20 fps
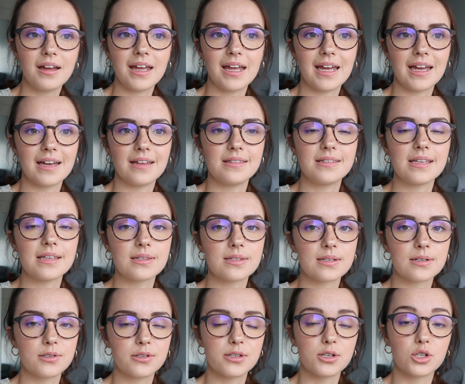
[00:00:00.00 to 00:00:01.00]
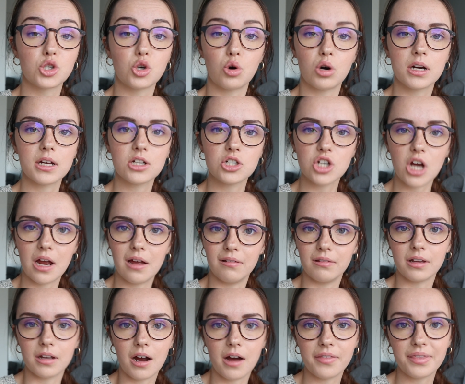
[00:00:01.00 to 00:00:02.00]
and since there's a shortage, I
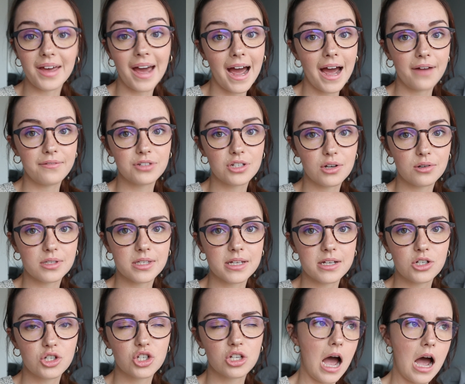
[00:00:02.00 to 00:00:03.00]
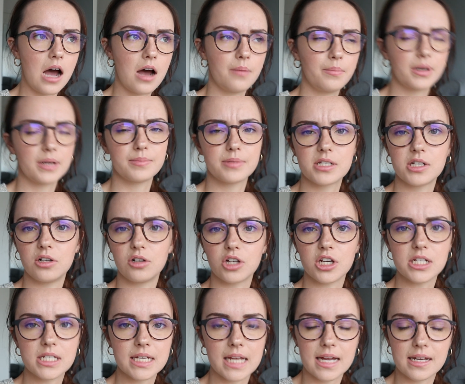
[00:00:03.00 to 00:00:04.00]
only got the half dosage, but I'm still
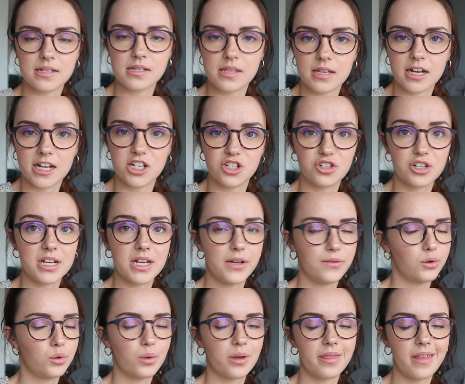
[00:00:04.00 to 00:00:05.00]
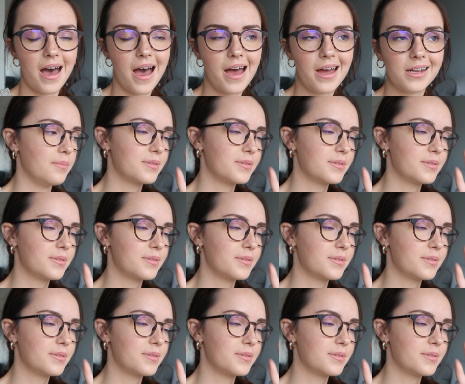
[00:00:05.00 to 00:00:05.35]
good to get into the country even with that.